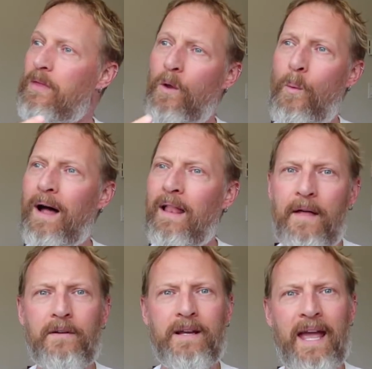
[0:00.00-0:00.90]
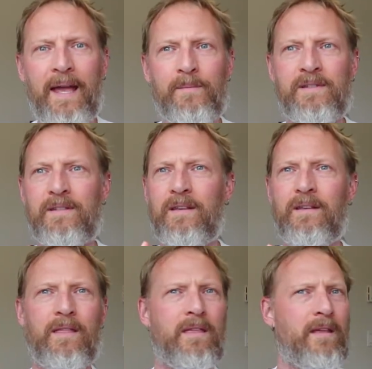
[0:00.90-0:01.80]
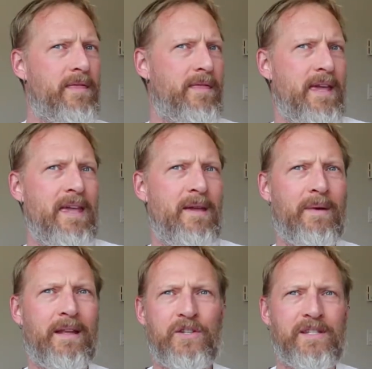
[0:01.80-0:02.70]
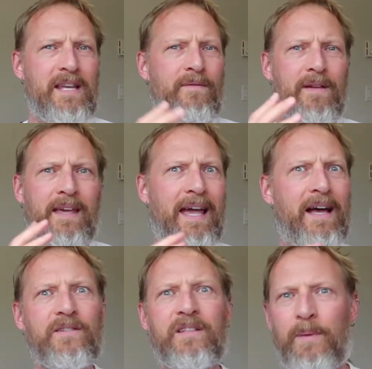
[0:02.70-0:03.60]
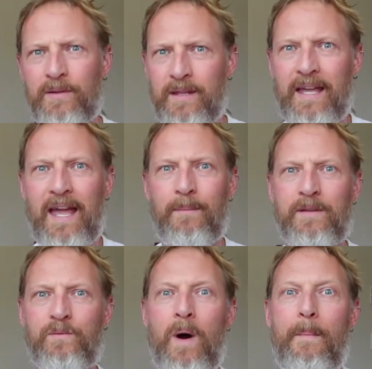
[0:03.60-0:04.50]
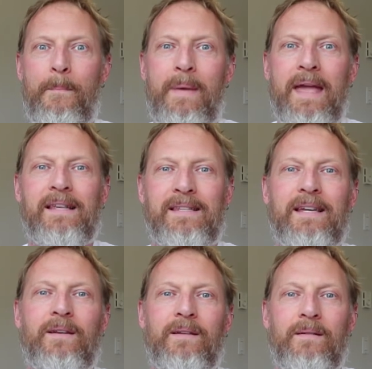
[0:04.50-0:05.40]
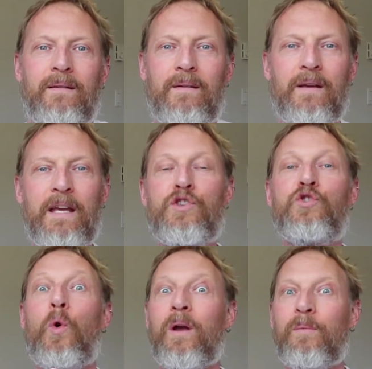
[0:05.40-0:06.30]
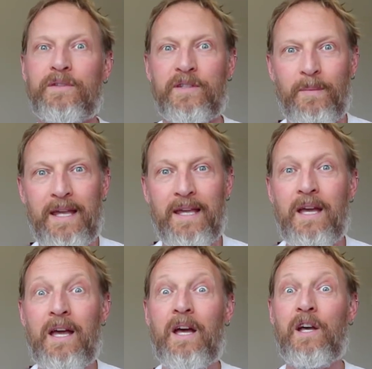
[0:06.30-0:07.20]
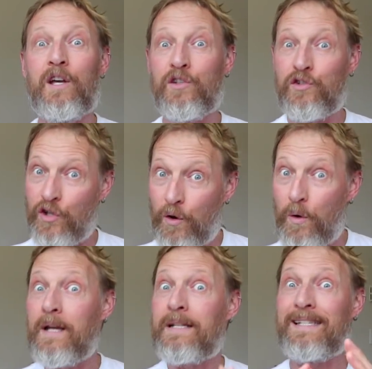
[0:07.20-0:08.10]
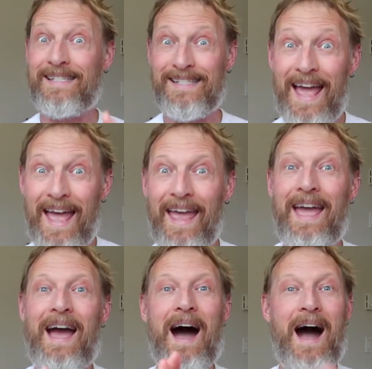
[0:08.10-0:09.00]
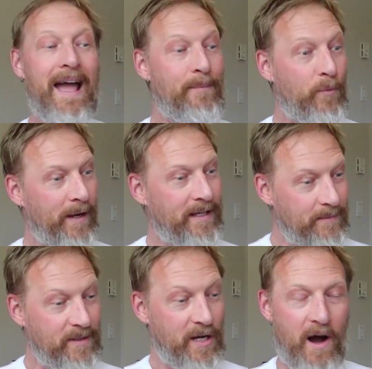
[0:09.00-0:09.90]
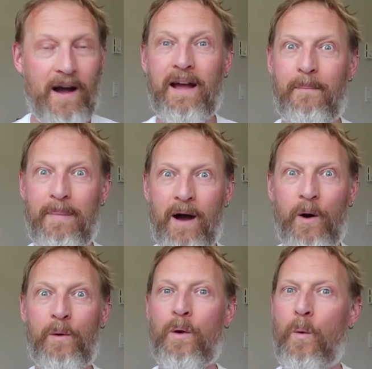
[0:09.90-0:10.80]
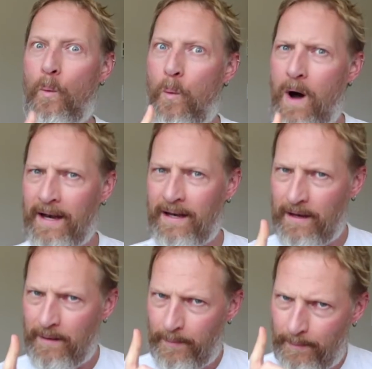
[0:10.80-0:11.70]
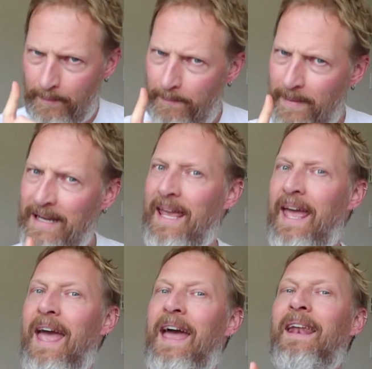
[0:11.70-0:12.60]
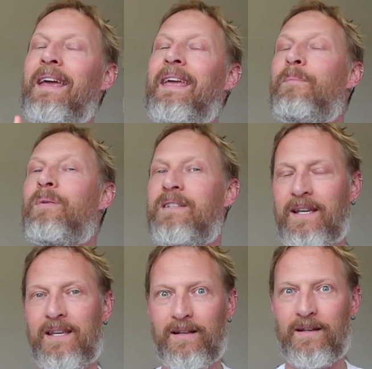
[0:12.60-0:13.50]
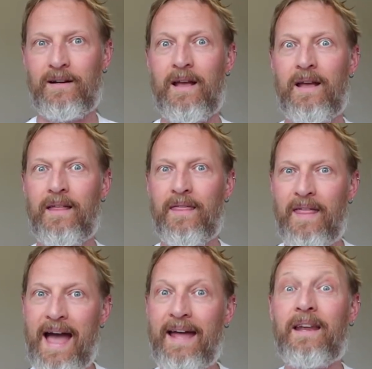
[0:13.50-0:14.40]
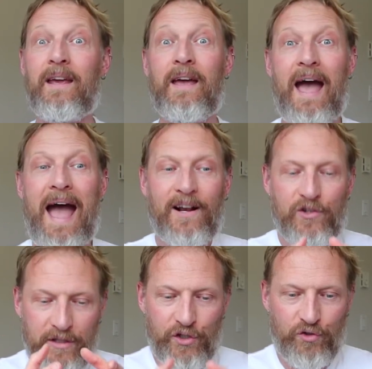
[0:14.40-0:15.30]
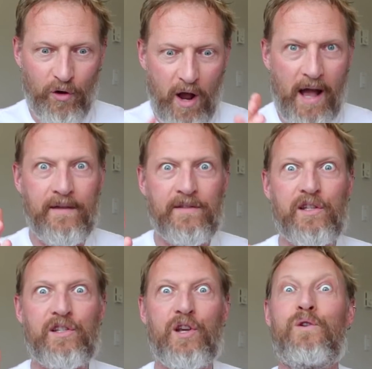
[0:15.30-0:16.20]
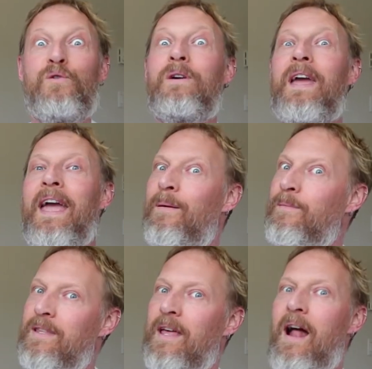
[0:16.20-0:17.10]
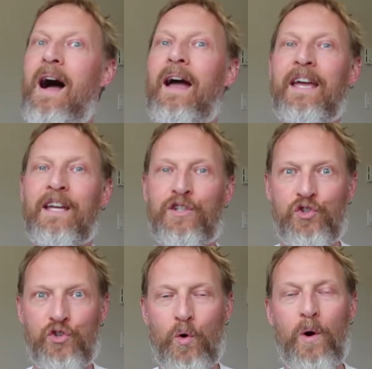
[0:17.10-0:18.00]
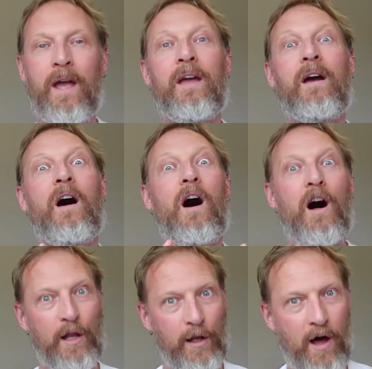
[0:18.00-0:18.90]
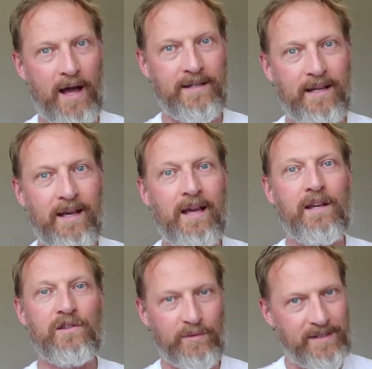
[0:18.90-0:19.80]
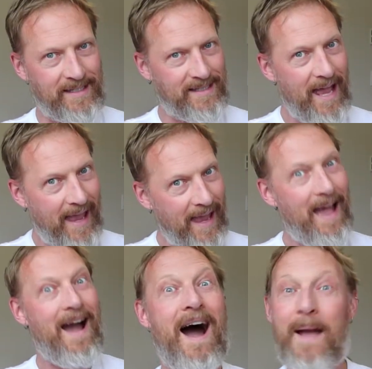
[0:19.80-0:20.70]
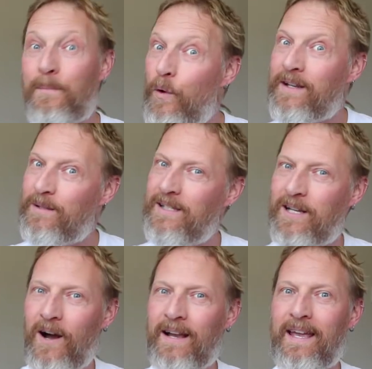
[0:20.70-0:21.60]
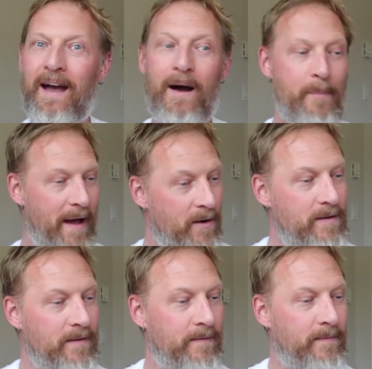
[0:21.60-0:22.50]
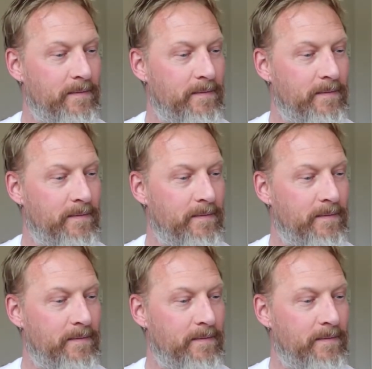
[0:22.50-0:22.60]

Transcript: while other games, the theme and just everything else about the game is what makes it enjoyable to me. So today I am going to talk about one mechanic in particular that actually drives two games that I enjoy a lot. So today I'm going to be talking about